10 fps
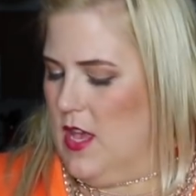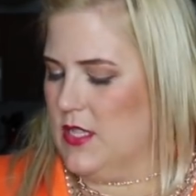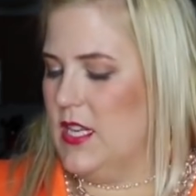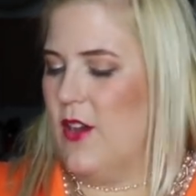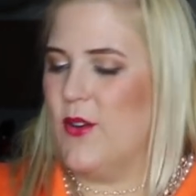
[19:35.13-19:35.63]

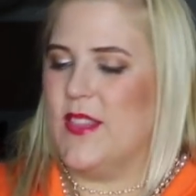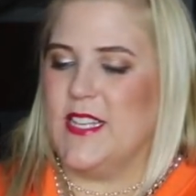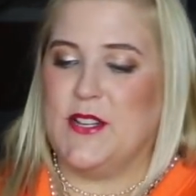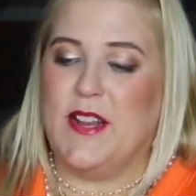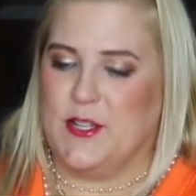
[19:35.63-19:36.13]
So
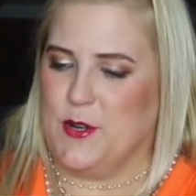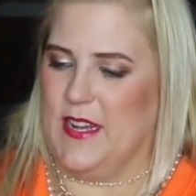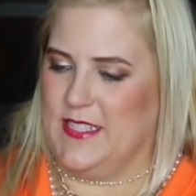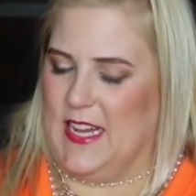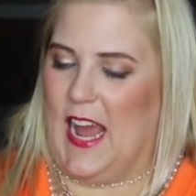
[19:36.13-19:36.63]
these are
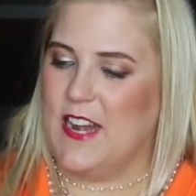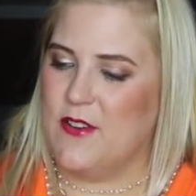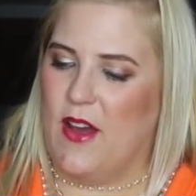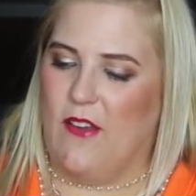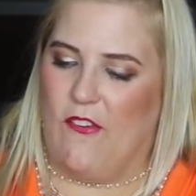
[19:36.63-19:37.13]
interesting. I don't
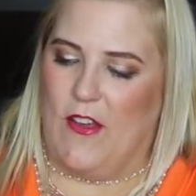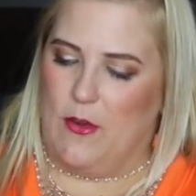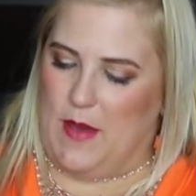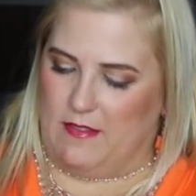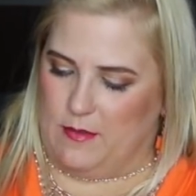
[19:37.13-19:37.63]
know how I feel
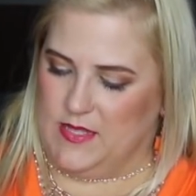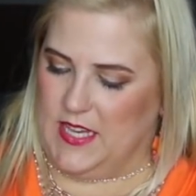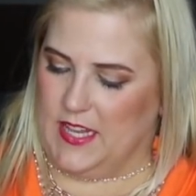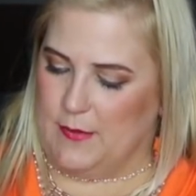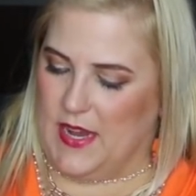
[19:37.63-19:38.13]
about them seeing them.